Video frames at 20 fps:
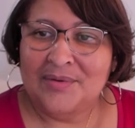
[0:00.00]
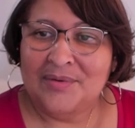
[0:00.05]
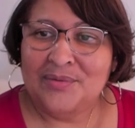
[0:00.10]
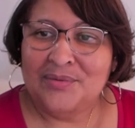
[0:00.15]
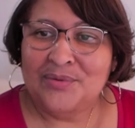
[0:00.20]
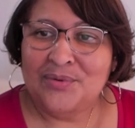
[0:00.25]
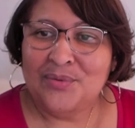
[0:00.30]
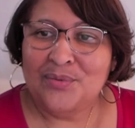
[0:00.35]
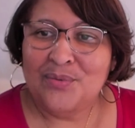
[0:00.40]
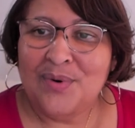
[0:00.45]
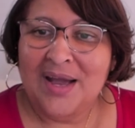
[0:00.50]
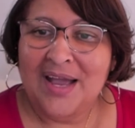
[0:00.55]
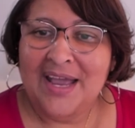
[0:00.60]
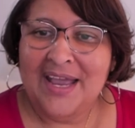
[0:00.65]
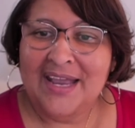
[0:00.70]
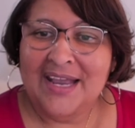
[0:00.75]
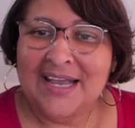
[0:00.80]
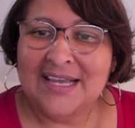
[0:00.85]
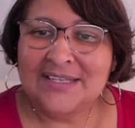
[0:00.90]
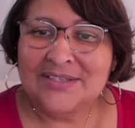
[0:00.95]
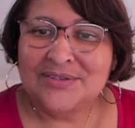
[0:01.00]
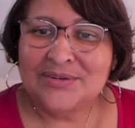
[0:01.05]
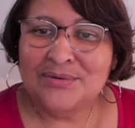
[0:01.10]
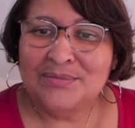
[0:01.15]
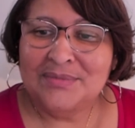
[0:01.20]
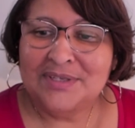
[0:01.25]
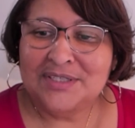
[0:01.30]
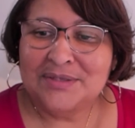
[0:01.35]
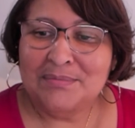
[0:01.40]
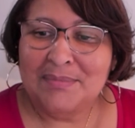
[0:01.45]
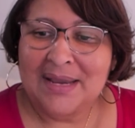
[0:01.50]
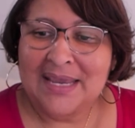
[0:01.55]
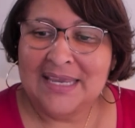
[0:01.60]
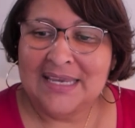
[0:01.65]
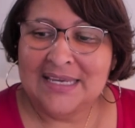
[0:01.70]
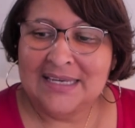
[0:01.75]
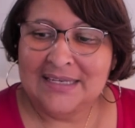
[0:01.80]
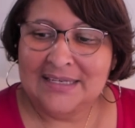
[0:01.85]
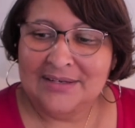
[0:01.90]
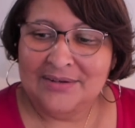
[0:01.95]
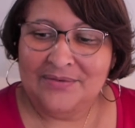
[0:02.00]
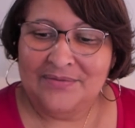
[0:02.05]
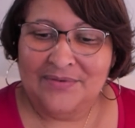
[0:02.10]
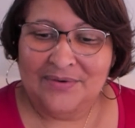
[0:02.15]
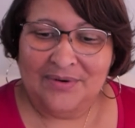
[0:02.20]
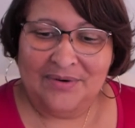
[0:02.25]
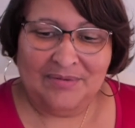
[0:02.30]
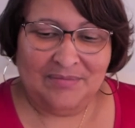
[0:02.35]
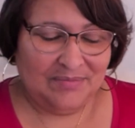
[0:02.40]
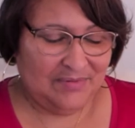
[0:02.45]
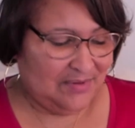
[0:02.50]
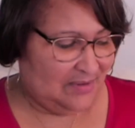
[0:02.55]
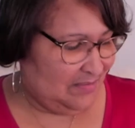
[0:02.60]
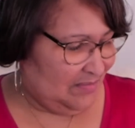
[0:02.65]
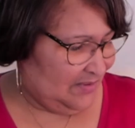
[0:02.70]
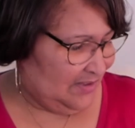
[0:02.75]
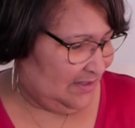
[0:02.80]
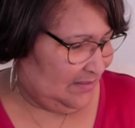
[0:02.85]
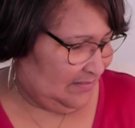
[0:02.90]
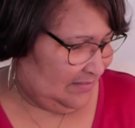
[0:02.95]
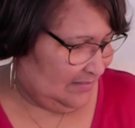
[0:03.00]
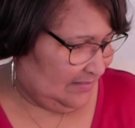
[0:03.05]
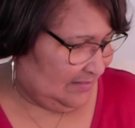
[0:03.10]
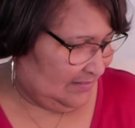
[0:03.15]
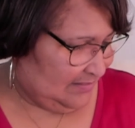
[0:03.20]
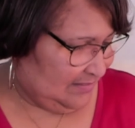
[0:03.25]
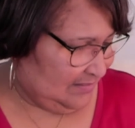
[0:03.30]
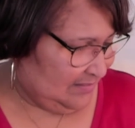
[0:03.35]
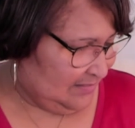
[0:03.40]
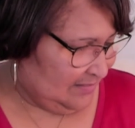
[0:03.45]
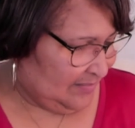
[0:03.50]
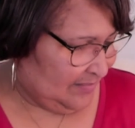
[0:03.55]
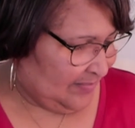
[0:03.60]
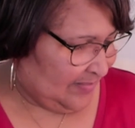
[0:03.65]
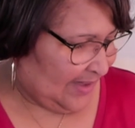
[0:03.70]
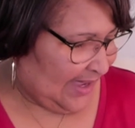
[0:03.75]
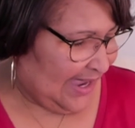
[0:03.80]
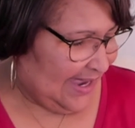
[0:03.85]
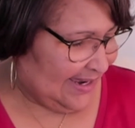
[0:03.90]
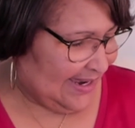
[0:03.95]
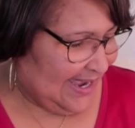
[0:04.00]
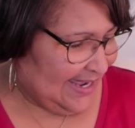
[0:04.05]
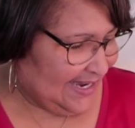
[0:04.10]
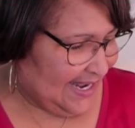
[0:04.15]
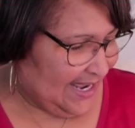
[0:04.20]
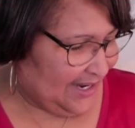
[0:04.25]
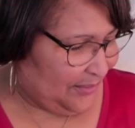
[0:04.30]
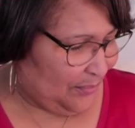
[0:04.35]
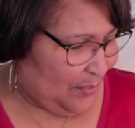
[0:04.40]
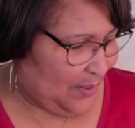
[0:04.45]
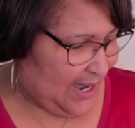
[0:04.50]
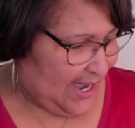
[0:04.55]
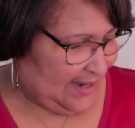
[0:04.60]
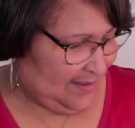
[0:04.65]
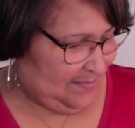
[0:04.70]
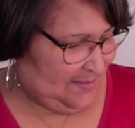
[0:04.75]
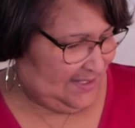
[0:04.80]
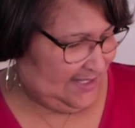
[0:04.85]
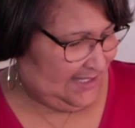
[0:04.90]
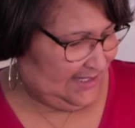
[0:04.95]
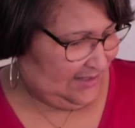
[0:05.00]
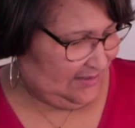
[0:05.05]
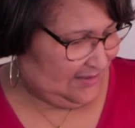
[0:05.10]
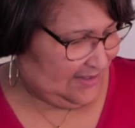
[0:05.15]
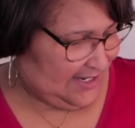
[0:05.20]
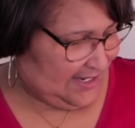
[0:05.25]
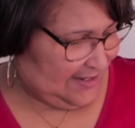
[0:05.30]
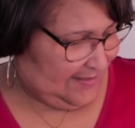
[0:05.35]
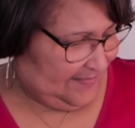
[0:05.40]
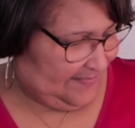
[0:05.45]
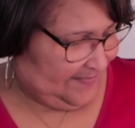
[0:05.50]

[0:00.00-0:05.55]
I don't know why I got so much mic in the phone. We, I got out of whack, but that's okay.